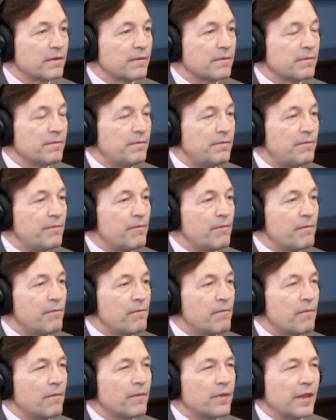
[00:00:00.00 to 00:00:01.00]
a little unclear
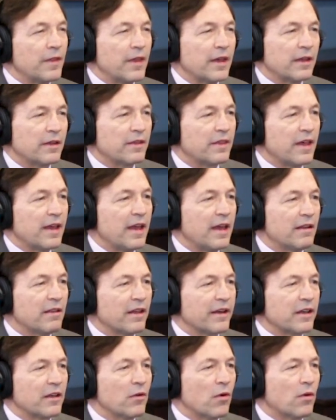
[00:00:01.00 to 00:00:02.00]
how much they, actually. They had
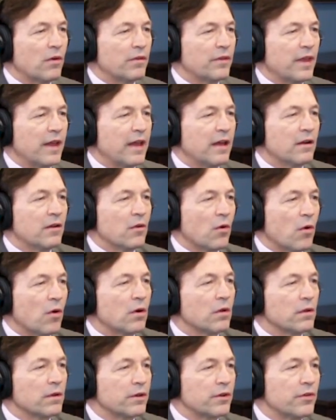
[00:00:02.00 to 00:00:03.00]
like an they had an
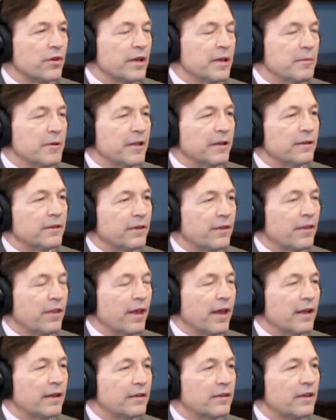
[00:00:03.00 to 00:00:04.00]
oral agreement mm-hmm.
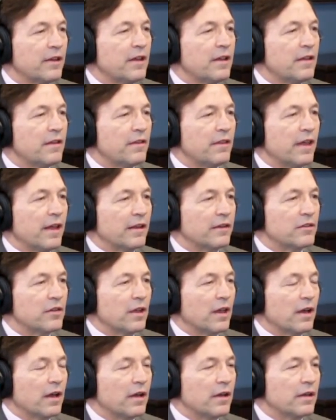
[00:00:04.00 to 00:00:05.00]
that that
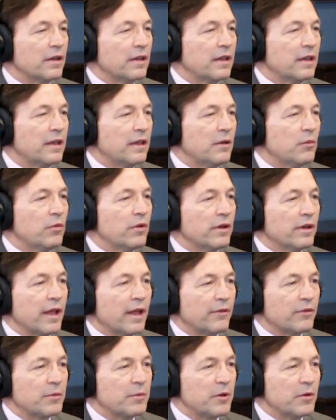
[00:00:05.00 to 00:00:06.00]
uh, he wouldn't
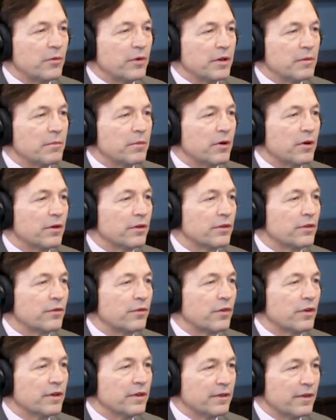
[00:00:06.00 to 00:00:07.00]
have to be reimbursed
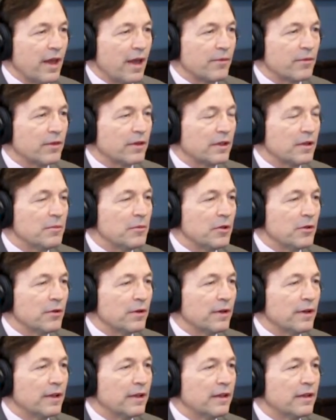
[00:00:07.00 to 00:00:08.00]
for his half of the
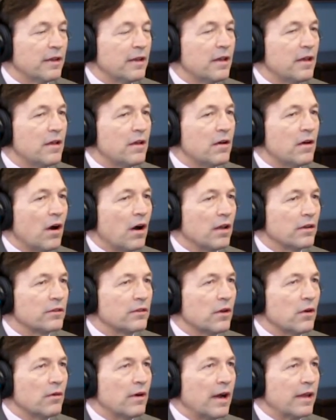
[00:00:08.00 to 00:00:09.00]
community.
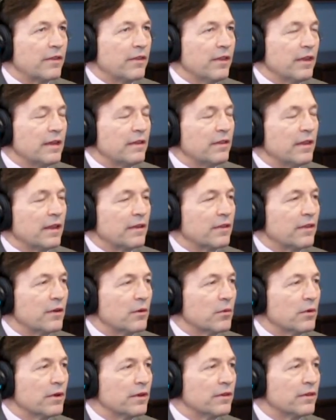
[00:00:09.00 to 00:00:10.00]
Also, I think that there
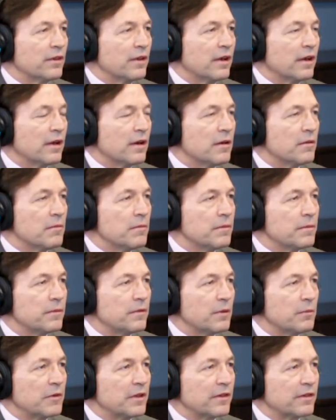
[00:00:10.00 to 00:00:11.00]
was um,
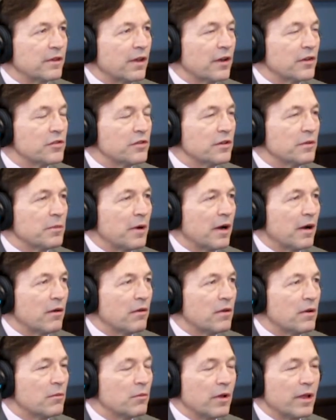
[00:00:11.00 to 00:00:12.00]
some discussion about
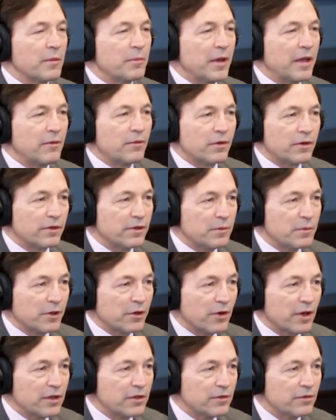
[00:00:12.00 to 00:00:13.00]
well, I paid for his
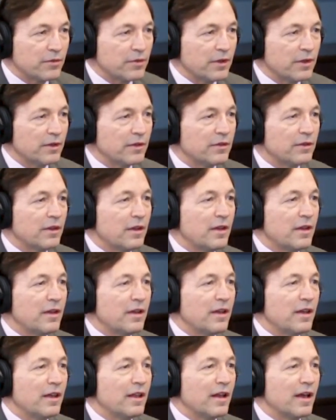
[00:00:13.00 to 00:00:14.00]
immigration fees, right?
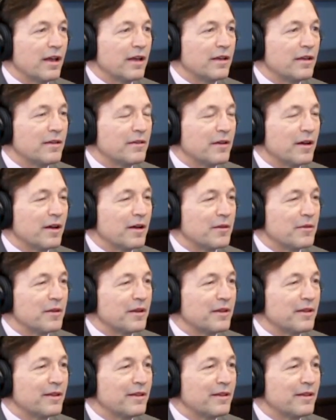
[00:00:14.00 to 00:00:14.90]
And I and uh, I took uh, him